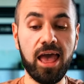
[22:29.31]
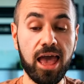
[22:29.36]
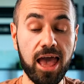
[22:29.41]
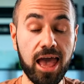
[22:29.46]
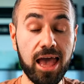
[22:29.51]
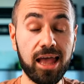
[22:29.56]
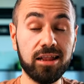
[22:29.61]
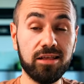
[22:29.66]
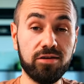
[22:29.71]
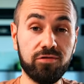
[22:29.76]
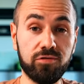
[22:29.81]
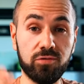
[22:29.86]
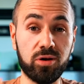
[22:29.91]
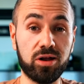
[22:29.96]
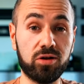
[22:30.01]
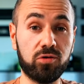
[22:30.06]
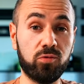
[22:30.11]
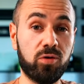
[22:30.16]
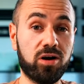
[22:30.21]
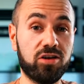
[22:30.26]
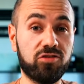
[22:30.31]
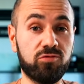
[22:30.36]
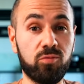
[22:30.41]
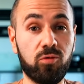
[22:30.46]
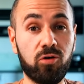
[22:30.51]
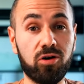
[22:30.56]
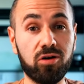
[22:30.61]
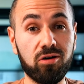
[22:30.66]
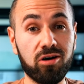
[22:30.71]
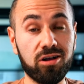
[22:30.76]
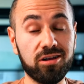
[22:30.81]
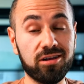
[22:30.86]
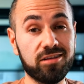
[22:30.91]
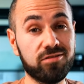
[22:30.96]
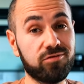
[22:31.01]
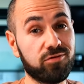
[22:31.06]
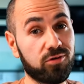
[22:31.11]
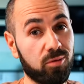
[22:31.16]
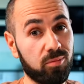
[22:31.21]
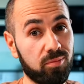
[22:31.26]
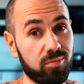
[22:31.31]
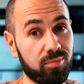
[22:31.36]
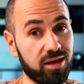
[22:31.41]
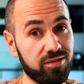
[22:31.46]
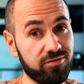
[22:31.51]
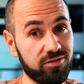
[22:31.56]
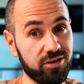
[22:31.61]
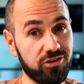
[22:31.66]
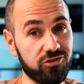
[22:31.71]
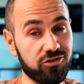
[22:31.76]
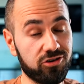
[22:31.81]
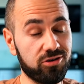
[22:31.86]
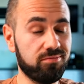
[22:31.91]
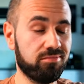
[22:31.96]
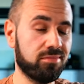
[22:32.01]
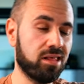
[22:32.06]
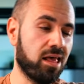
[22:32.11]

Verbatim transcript: And if you want to watch more content from PenVenture,